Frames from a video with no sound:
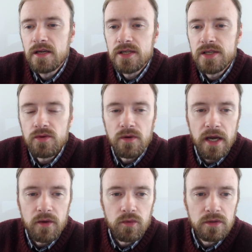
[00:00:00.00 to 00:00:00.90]
so
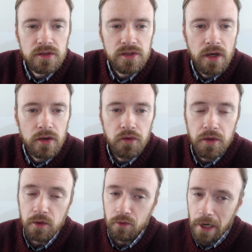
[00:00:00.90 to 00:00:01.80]
I will start
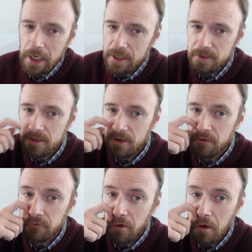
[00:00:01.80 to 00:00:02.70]
doing writing
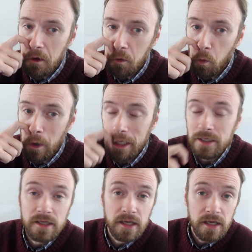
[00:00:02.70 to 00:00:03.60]
stuff on
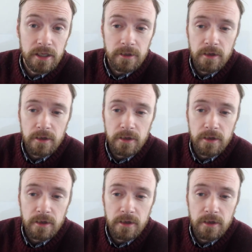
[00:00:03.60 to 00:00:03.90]
Wednesday.